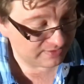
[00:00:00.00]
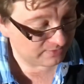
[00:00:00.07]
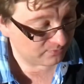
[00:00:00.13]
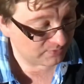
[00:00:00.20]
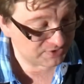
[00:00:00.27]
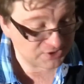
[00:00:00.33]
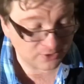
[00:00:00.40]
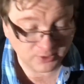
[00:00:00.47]

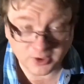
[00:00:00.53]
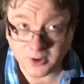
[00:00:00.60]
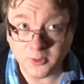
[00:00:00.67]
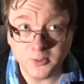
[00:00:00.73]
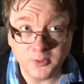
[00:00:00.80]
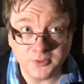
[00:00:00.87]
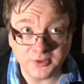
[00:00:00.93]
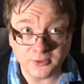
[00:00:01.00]
we don't know
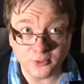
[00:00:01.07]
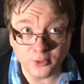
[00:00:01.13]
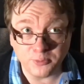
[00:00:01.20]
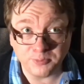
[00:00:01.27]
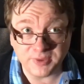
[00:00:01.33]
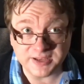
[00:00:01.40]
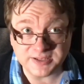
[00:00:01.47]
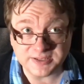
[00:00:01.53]
who the
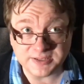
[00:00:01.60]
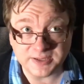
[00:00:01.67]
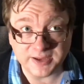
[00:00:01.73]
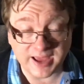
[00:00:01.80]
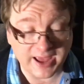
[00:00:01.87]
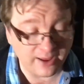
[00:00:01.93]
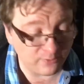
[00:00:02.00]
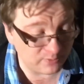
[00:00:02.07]
group is,
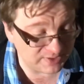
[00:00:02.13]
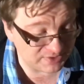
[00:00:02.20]
and we